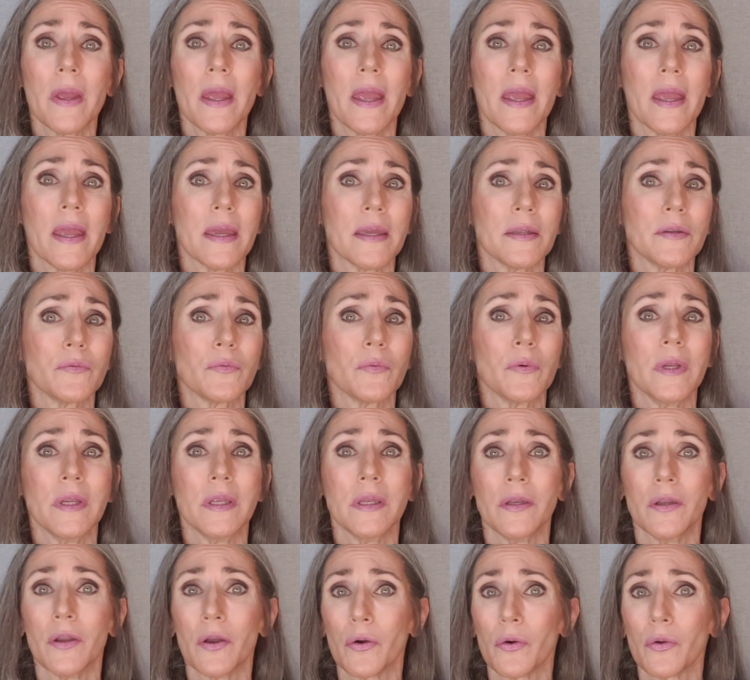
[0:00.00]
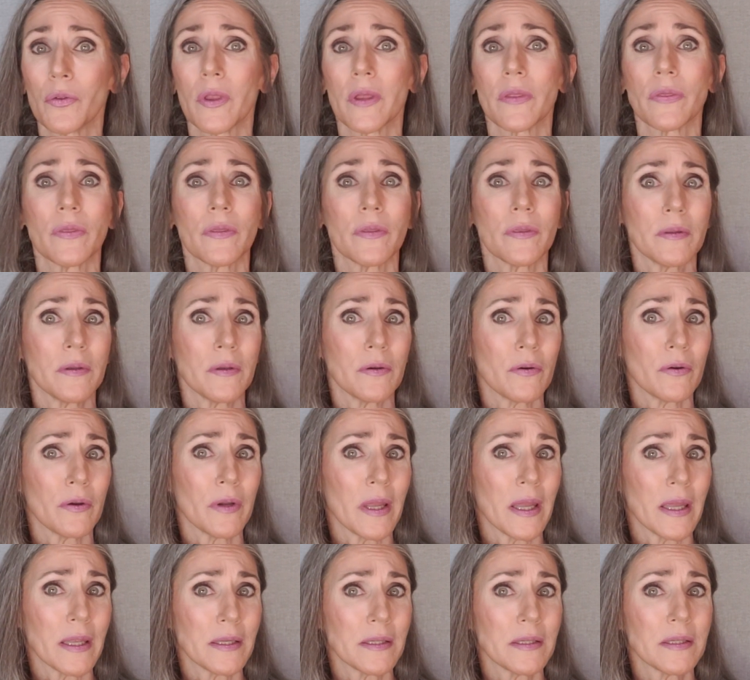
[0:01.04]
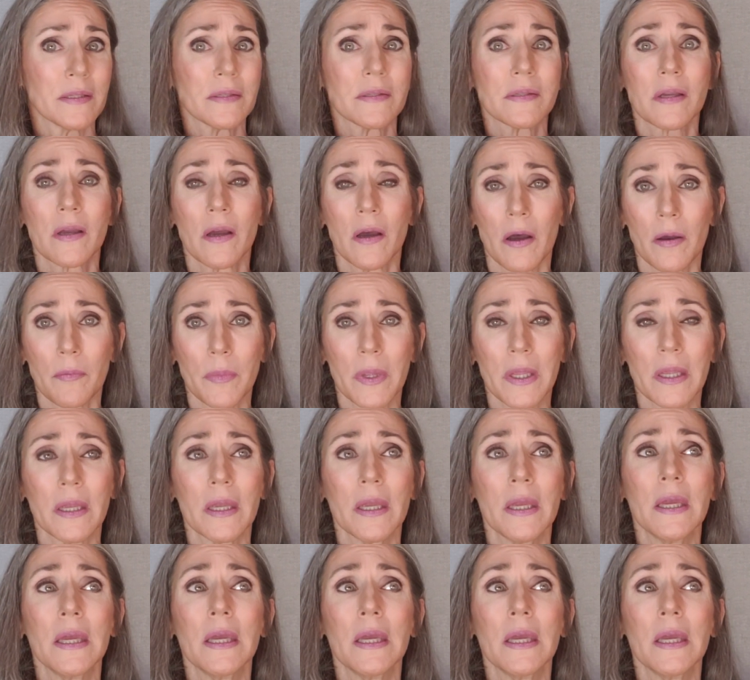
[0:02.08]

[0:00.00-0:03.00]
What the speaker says: and we know that their end is coming,